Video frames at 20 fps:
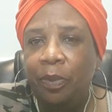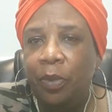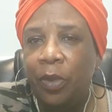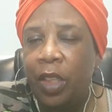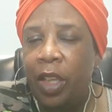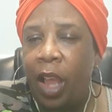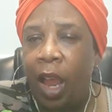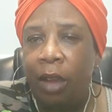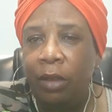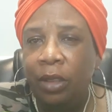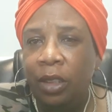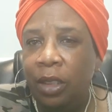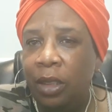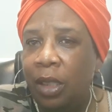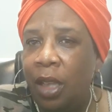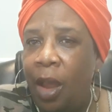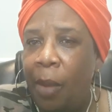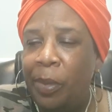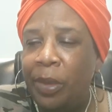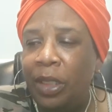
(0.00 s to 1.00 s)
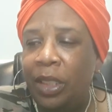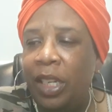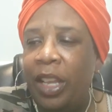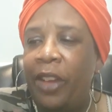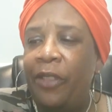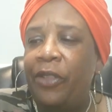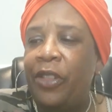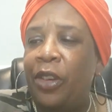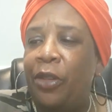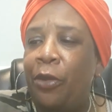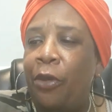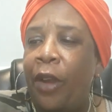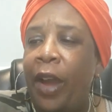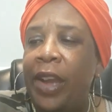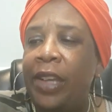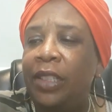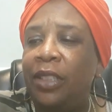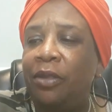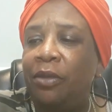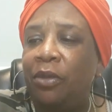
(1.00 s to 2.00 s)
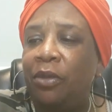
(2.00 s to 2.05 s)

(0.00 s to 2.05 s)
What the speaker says: Y'all just coming left and right.